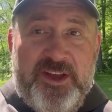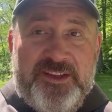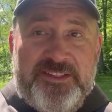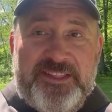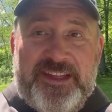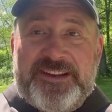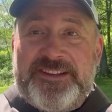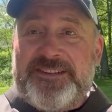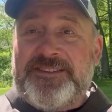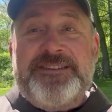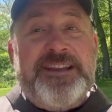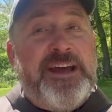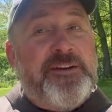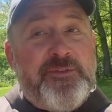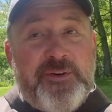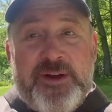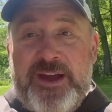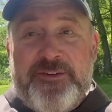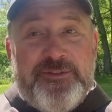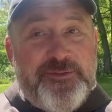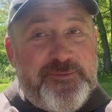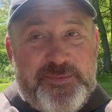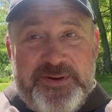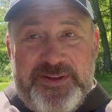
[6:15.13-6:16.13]
That has never,
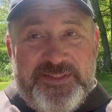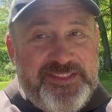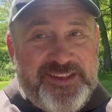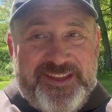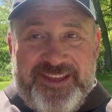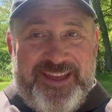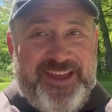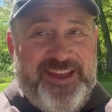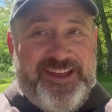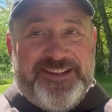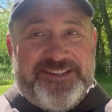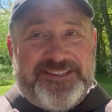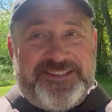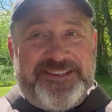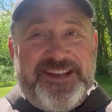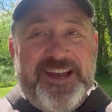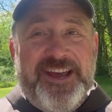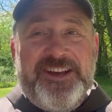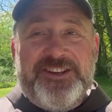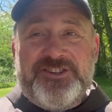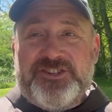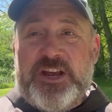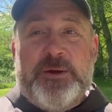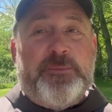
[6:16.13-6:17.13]
ever been the case.
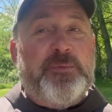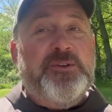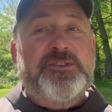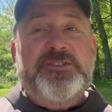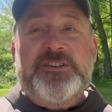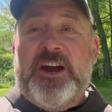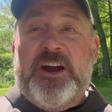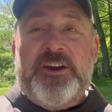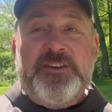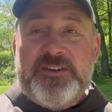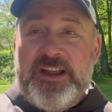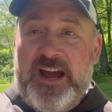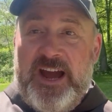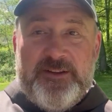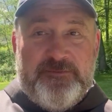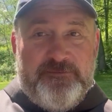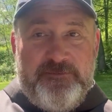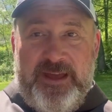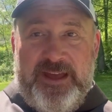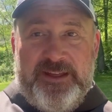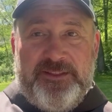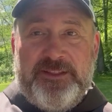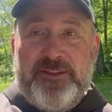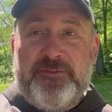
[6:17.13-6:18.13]
Shepherds are not
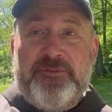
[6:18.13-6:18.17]
men.